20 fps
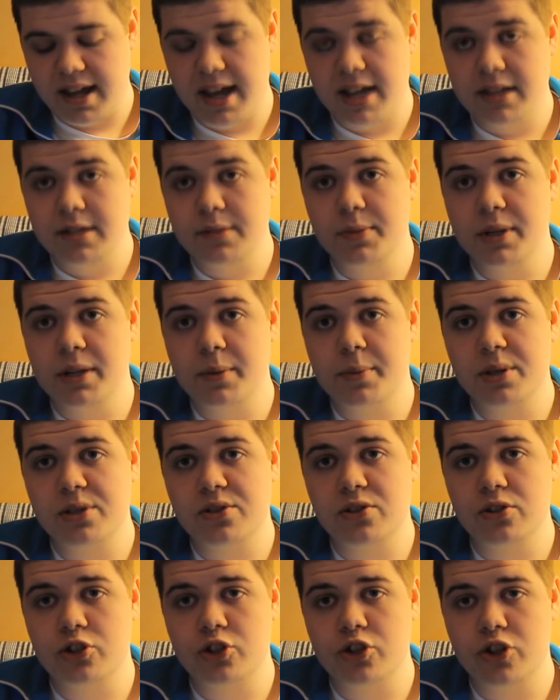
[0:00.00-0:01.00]
eight
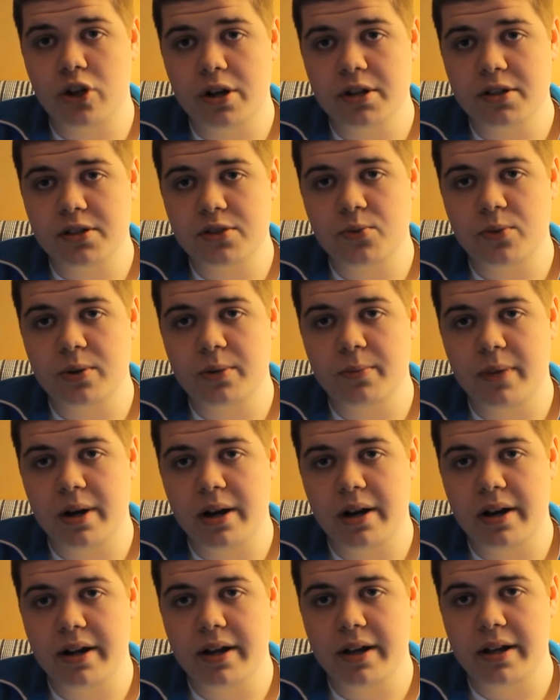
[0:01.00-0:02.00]
megapixel shots with
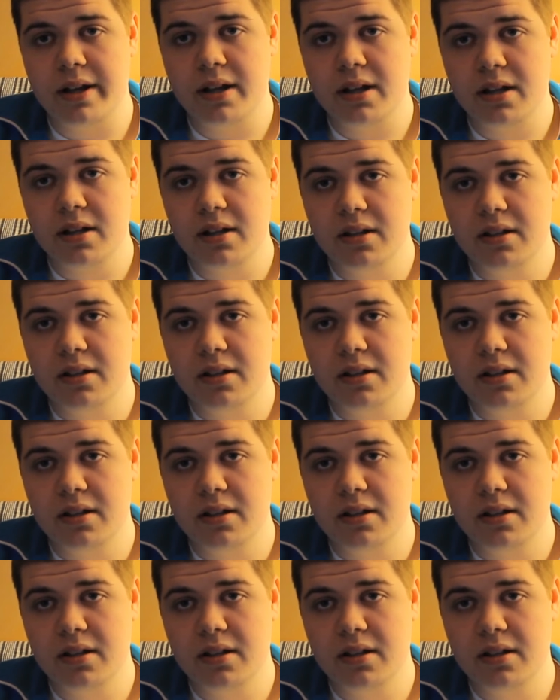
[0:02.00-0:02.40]
my